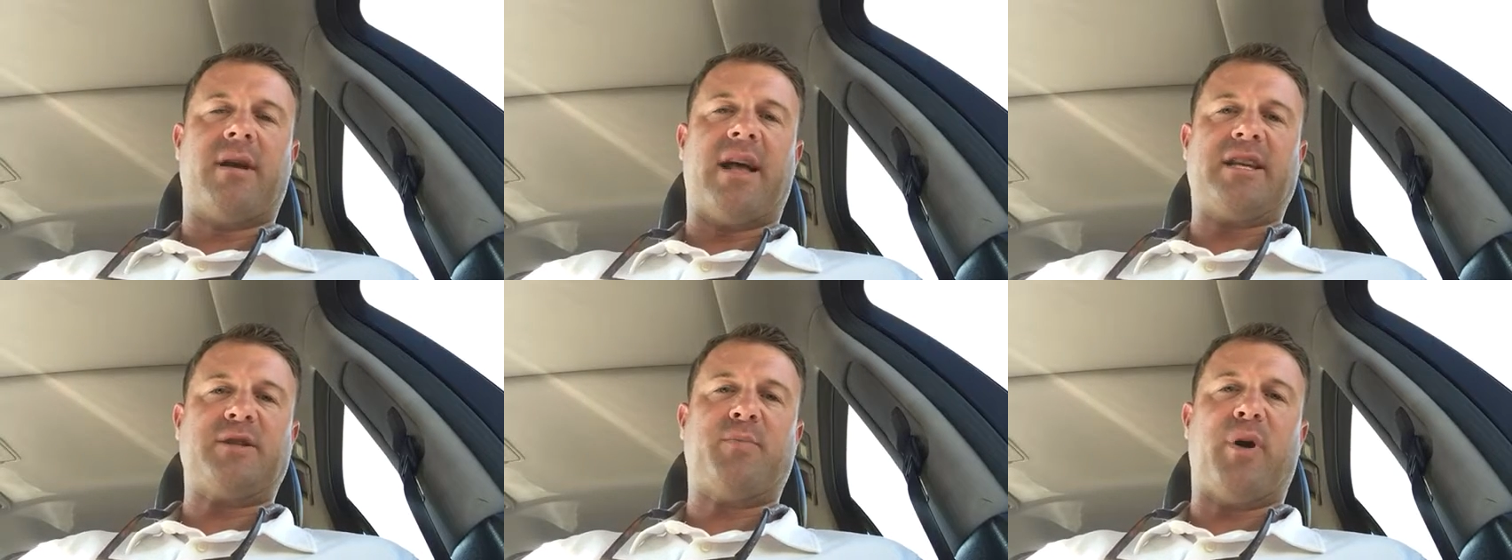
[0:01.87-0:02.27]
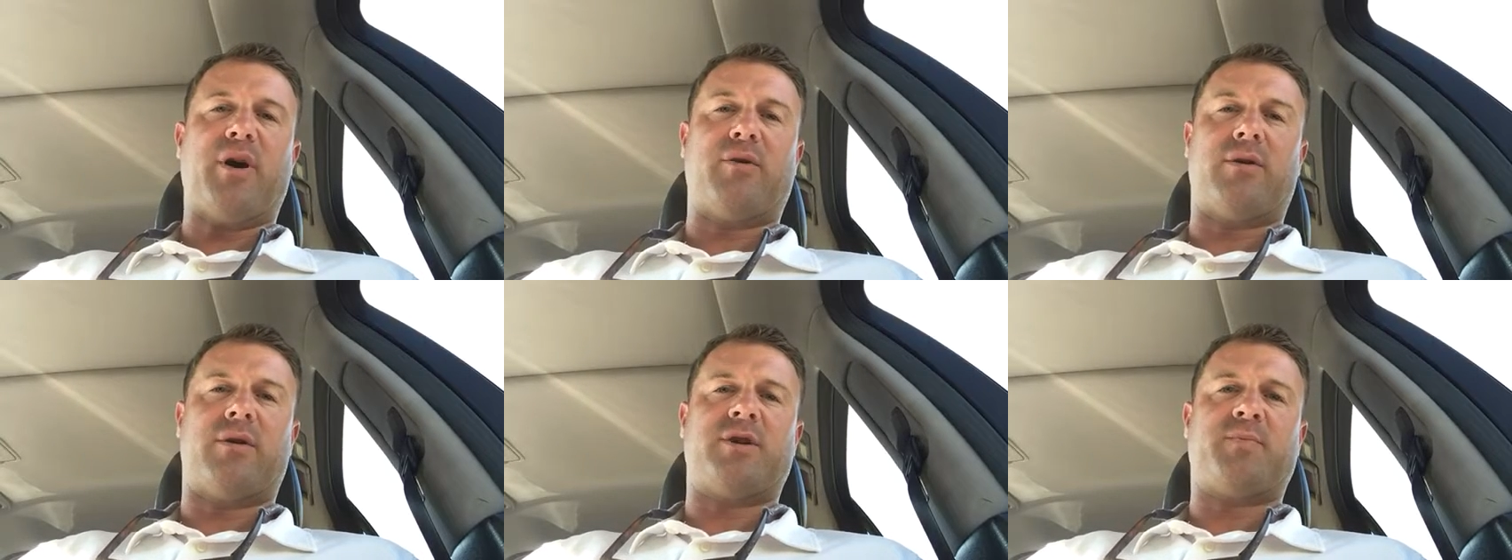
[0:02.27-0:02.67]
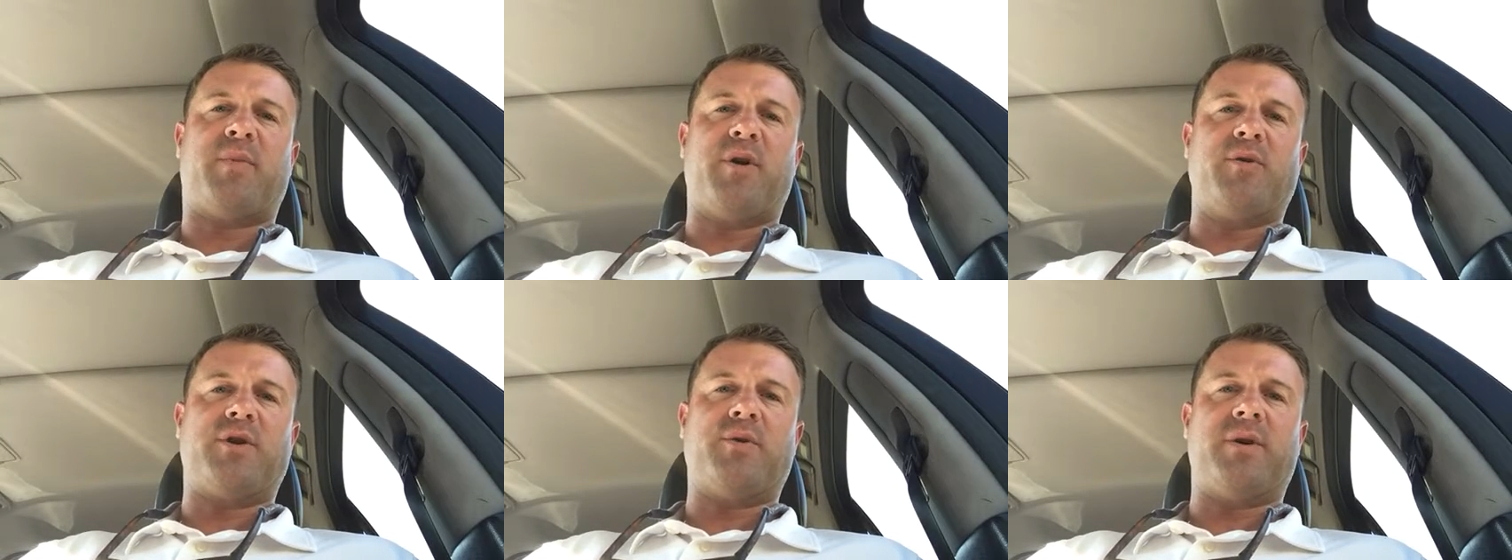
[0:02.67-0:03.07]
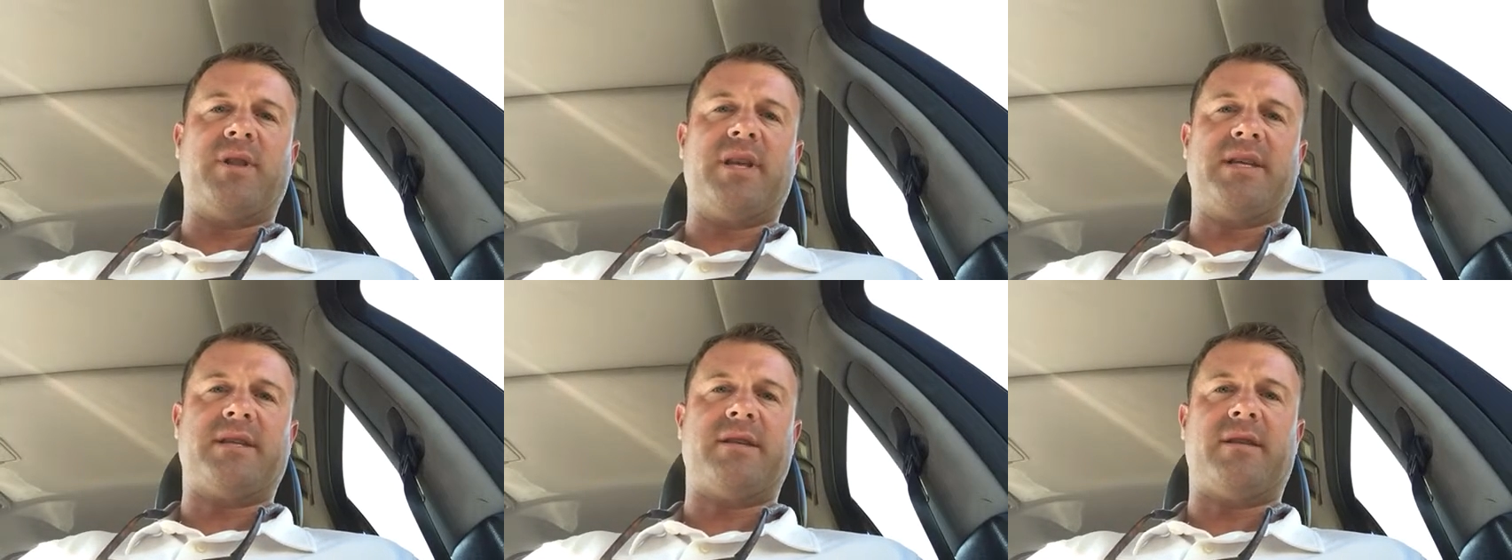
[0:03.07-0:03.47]
I spoke to
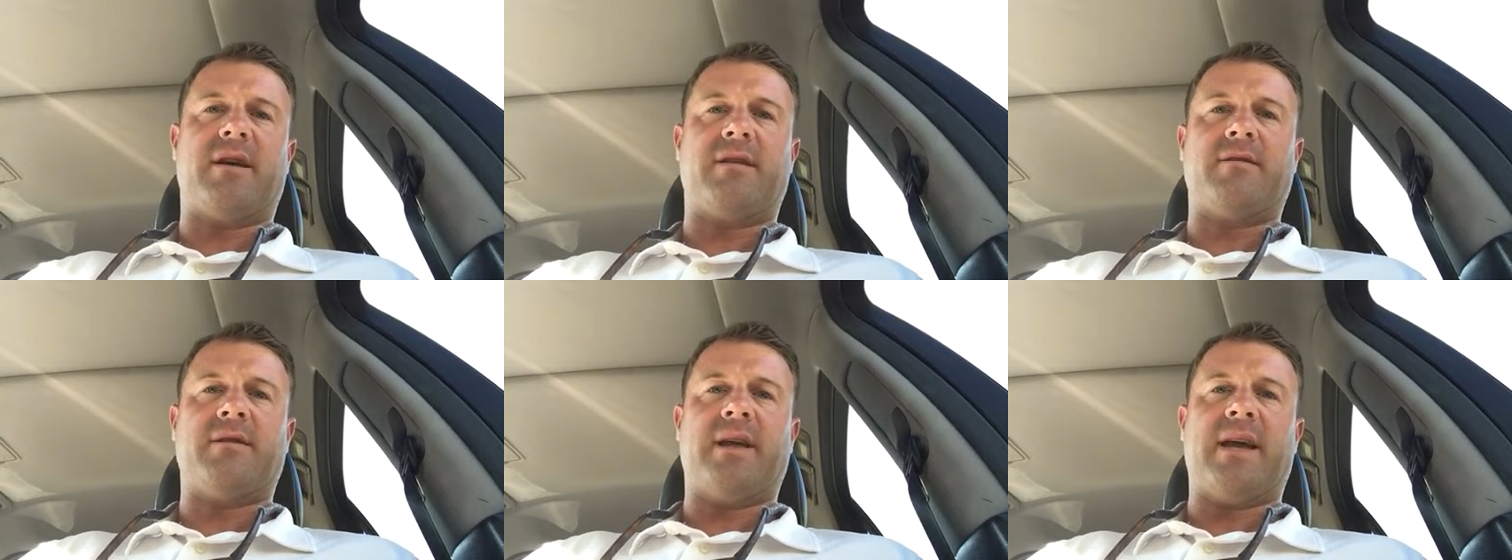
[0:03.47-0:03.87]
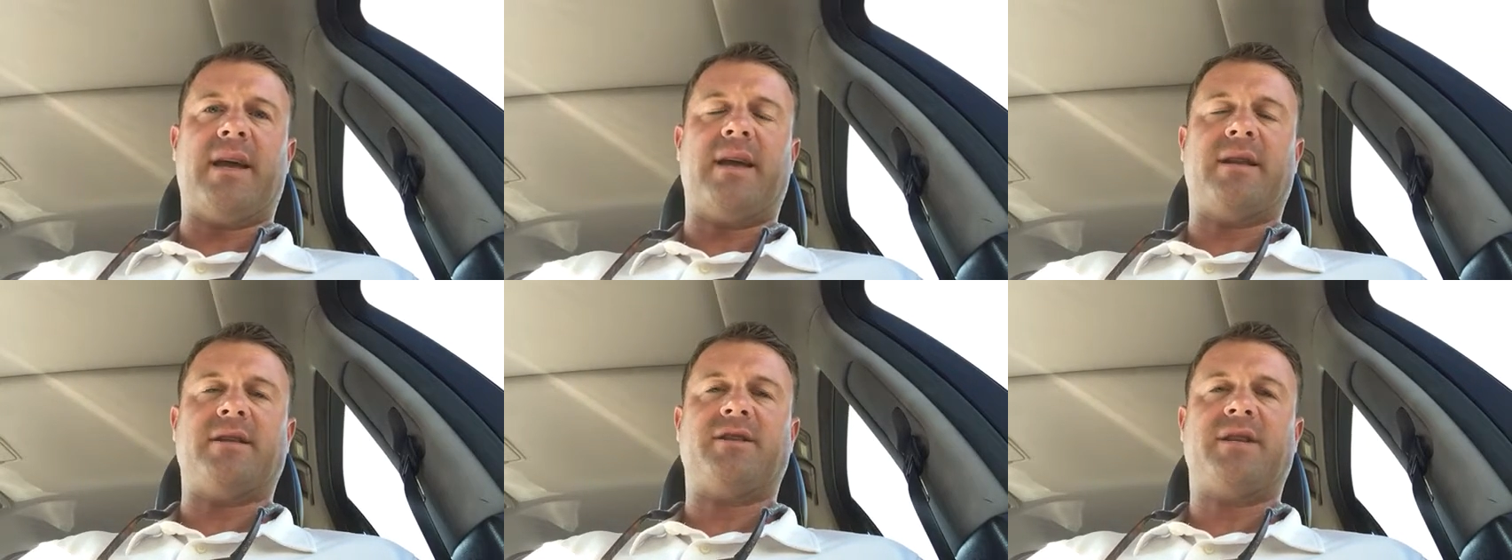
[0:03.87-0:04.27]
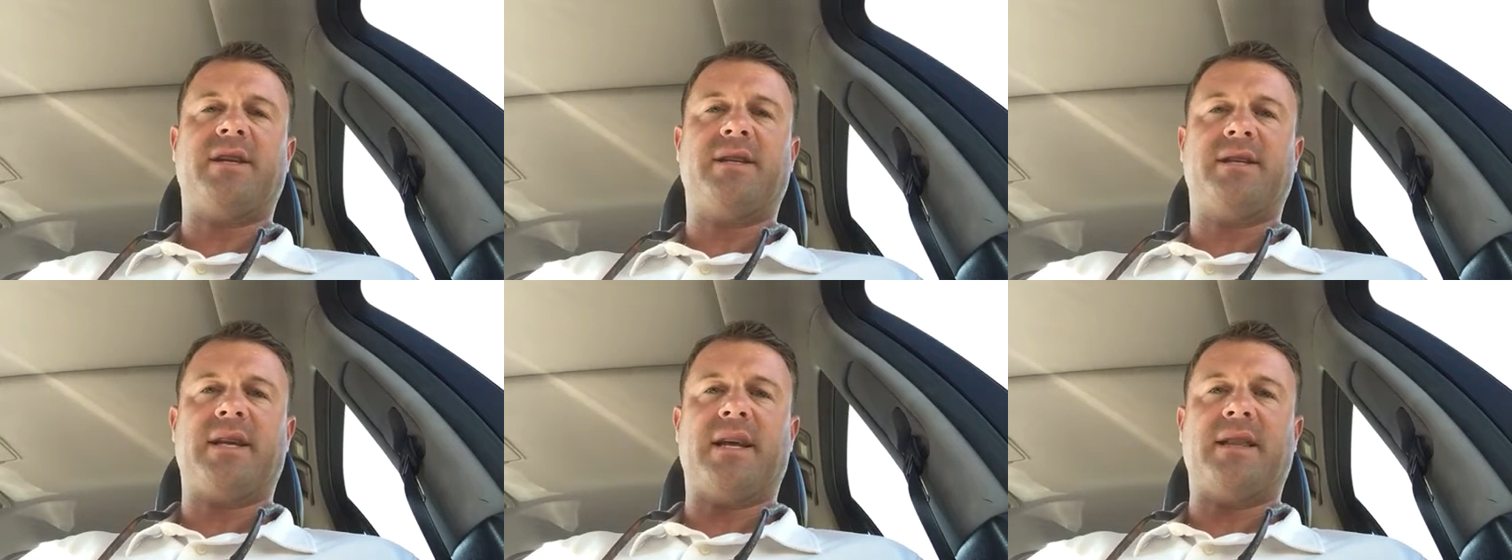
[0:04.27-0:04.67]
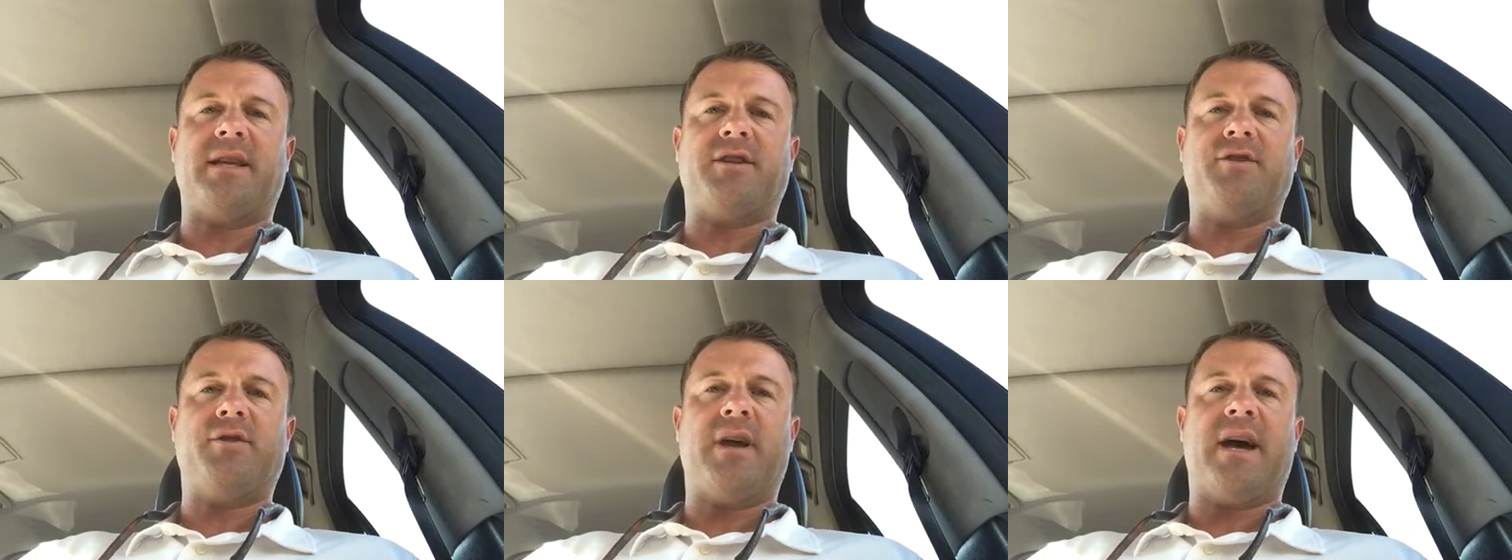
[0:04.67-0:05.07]
Alyssa the other day and she said
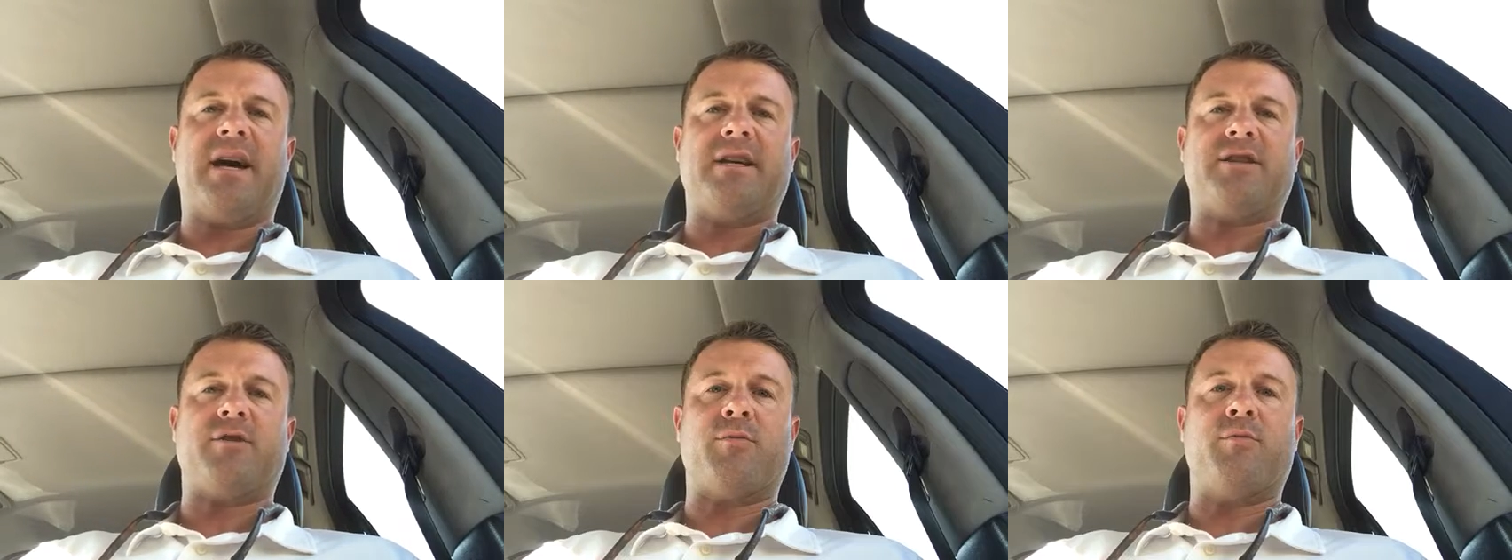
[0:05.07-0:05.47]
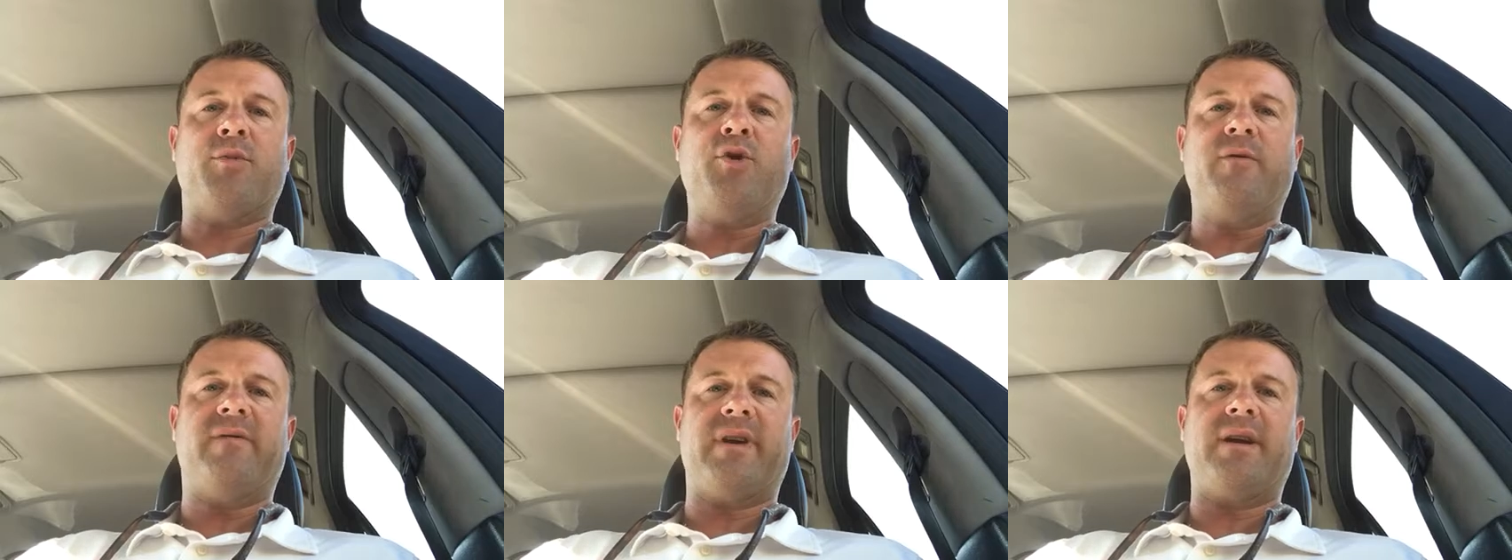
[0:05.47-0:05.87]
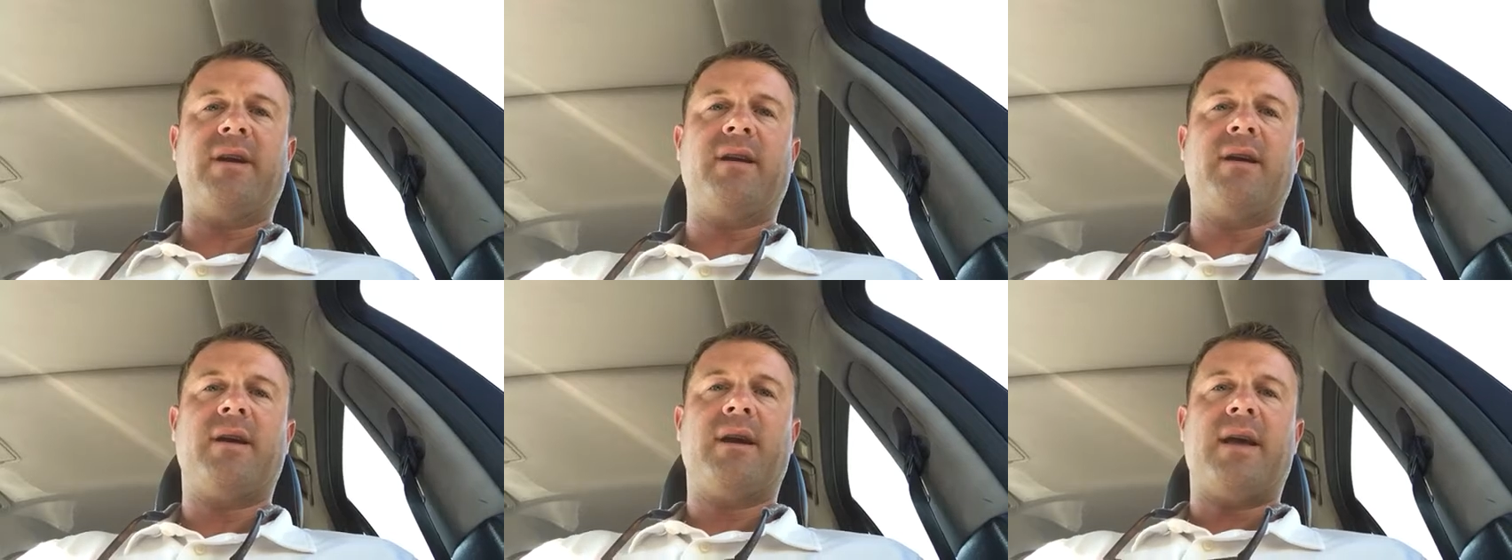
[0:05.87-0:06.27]
that you guys are moving,